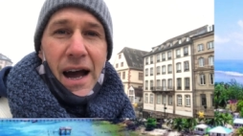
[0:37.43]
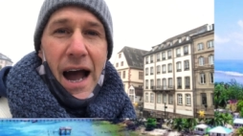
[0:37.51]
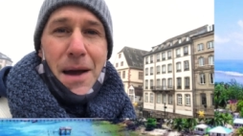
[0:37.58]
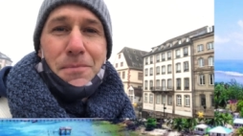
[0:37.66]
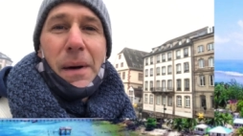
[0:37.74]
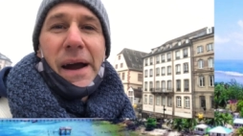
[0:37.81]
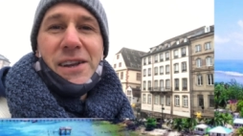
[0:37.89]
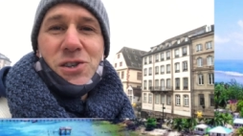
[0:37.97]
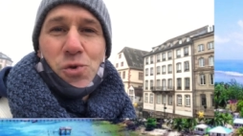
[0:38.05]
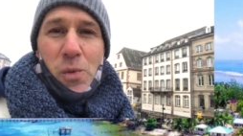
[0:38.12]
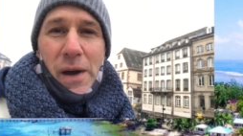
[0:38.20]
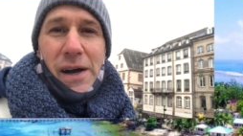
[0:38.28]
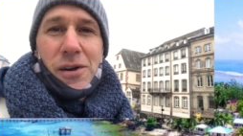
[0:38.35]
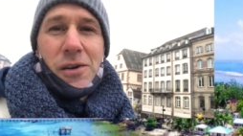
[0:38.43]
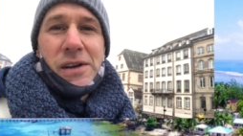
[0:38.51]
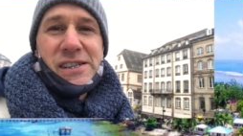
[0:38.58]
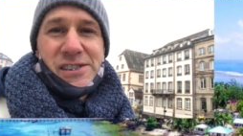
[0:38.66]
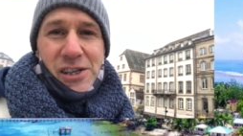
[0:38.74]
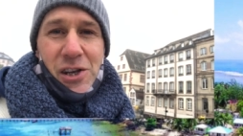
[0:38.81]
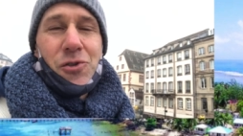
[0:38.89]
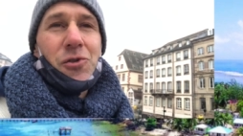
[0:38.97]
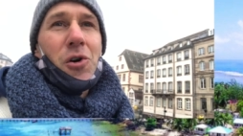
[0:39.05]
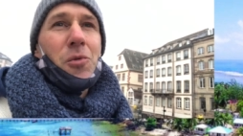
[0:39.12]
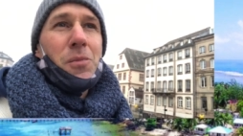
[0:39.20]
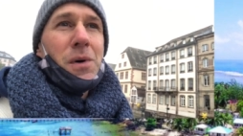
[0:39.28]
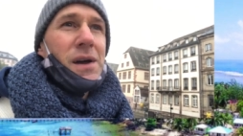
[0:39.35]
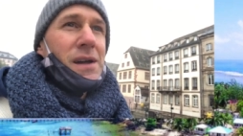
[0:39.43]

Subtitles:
I might as well syndrome.